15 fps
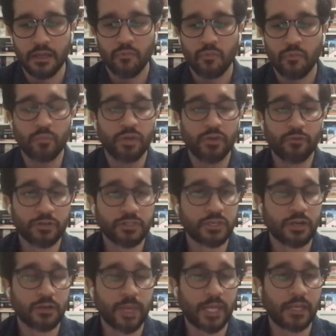when we first
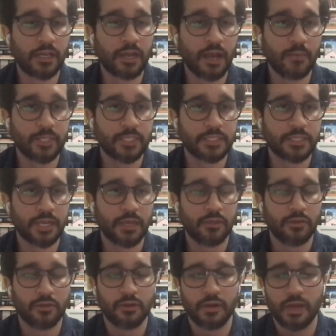started making comics
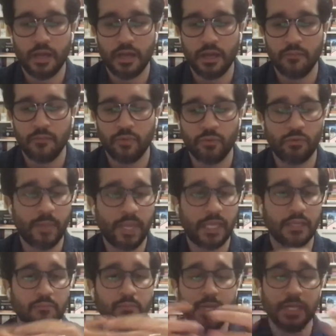together, we were
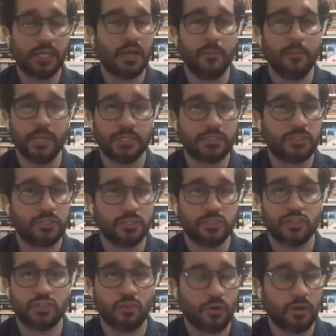making mini comics, just
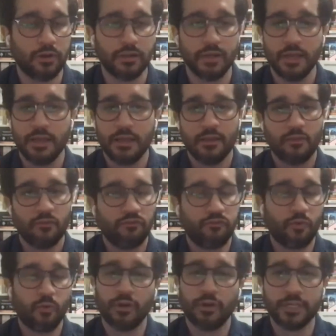short
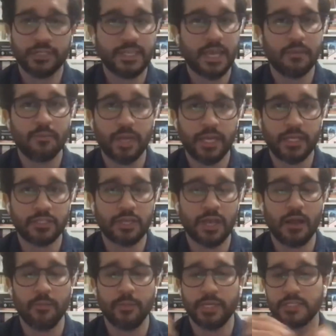4 to 10 page
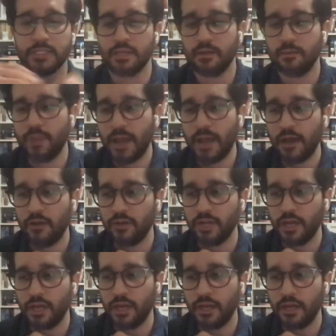comics about,
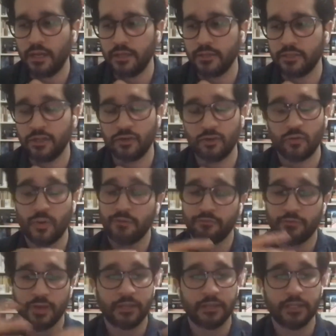quite
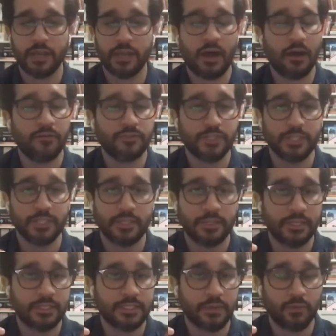frankly, often the
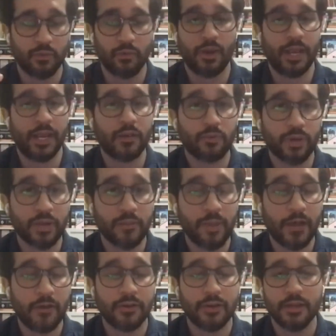things that we were angry
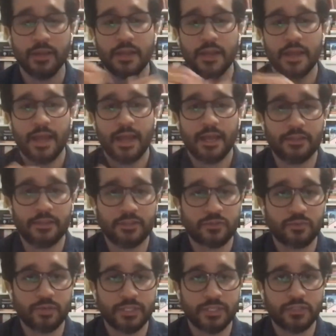about. And
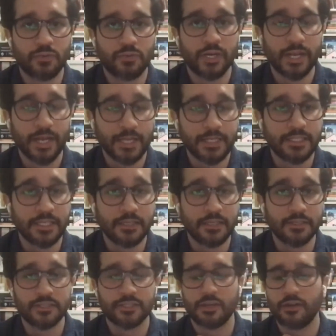this was
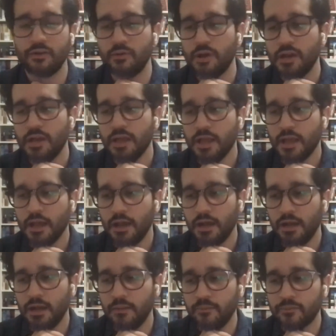2019, so
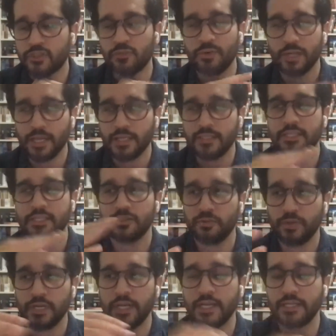2018,
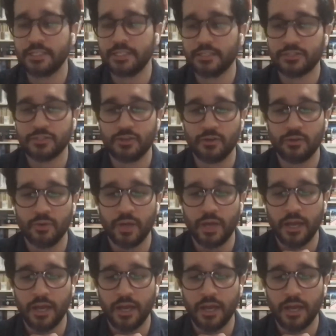2019. So